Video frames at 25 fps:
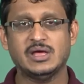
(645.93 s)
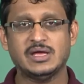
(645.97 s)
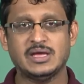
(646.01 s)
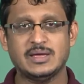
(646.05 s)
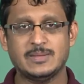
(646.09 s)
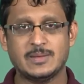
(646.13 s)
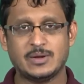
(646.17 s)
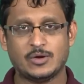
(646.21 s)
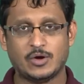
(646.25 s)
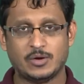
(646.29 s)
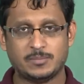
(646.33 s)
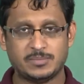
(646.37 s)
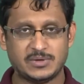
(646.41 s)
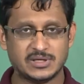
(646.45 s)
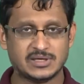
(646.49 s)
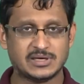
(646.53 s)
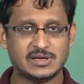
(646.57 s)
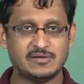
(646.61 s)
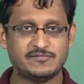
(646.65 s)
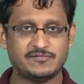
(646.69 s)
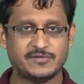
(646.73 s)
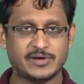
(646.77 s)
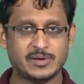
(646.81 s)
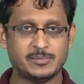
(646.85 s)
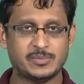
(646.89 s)
In an optical
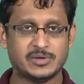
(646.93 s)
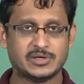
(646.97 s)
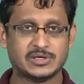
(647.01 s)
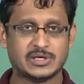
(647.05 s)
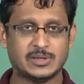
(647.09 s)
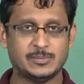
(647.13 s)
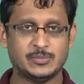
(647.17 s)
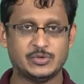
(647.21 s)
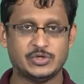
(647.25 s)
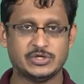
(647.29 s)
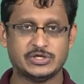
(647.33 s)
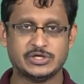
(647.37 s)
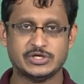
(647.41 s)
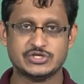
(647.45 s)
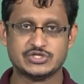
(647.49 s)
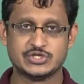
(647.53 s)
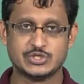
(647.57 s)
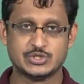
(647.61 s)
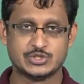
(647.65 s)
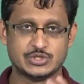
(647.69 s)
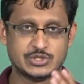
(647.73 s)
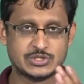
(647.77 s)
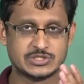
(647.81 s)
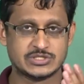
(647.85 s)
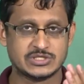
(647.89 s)
fiber communication
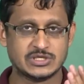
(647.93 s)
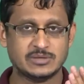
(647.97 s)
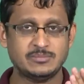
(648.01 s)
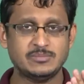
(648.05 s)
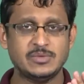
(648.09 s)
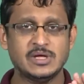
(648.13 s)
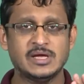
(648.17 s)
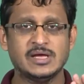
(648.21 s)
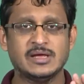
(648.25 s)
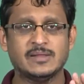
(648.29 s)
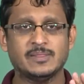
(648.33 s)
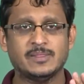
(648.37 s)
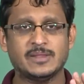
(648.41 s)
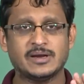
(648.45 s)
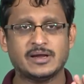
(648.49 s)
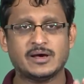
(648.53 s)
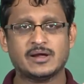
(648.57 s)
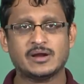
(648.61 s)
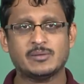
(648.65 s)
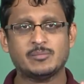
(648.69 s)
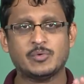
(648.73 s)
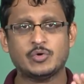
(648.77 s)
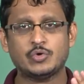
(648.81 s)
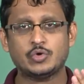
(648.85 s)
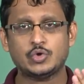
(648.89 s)
system, there are
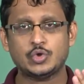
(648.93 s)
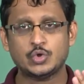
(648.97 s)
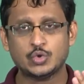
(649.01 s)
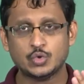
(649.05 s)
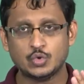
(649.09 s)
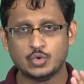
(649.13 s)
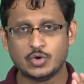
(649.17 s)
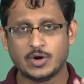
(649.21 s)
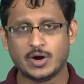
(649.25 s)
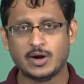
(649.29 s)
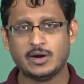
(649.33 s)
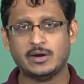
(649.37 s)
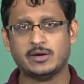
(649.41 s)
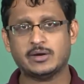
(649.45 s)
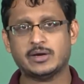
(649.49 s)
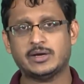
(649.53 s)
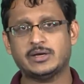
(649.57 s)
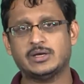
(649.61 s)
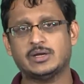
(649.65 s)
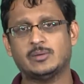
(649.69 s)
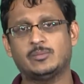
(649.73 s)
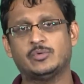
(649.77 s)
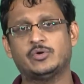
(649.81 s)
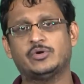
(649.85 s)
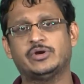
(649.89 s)
about 200
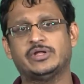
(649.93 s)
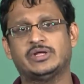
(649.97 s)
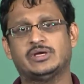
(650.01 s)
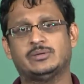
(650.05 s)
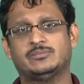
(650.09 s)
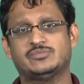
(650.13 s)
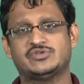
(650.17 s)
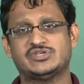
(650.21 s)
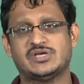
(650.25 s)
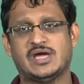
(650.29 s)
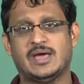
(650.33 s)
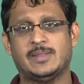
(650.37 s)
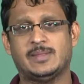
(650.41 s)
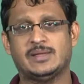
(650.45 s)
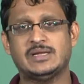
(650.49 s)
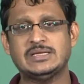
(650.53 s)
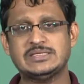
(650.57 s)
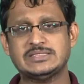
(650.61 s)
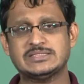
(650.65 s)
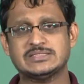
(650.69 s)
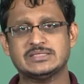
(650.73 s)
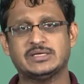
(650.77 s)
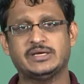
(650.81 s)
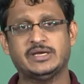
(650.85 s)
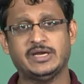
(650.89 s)
WDM channels,
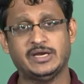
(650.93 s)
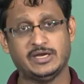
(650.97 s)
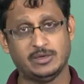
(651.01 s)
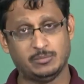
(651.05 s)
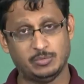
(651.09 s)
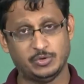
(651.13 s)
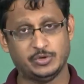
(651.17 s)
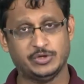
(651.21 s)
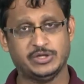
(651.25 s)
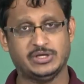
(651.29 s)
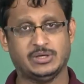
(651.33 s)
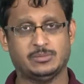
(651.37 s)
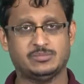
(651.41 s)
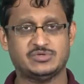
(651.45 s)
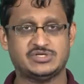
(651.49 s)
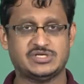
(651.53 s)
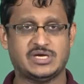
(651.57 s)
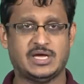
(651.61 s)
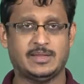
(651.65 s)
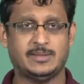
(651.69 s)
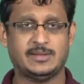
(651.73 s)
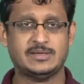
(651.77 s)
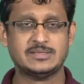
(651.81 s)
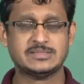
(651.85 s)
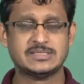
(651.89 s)
DWDM
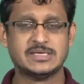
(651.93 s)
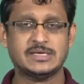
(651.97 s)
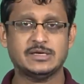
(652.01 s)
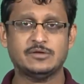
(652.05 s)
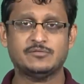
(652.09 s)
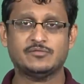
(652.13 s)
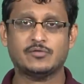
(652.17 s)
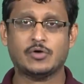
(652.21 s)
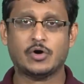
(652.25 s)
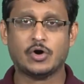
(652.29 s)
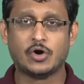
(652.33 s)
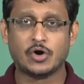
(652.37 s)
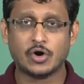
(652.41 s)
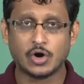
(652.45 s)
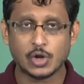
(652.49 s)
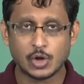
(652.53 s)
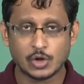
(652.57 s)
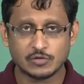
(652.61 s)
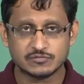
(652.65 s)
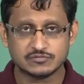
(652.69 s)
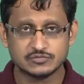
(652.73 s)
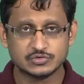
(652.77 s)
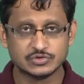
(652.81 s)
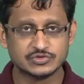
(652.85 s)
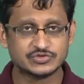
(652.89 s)
channels and if all
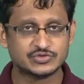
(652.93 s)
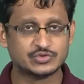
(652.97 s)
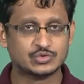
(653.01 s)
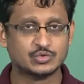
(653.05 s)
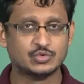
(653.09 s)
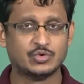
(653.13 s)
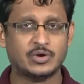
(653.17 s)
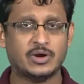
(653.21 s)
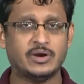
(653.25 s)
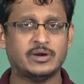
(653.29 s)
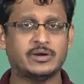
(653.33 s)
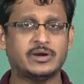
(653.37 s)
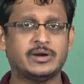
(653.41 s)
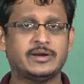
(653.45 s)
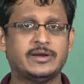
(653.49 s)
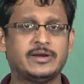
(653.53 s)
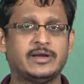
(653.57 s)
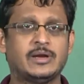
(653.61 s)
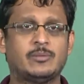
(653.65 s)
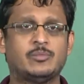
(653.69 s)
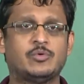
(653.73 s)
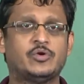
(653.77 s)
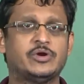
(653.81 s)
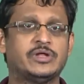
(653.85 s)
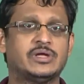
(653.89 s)
of those 200
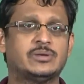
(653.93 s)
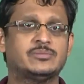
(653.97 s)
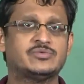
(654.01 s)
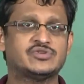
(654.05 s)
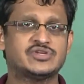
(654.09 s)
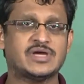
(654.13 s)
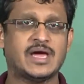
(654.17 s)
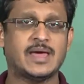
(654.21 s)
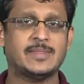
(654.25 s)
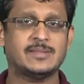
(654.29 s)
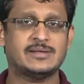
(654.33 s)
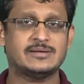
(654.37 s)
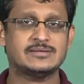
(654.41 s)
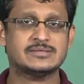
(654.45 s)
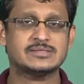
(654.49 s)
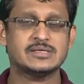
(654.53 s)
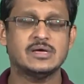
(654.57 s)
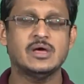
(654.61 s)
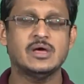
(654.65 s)
DWDM channels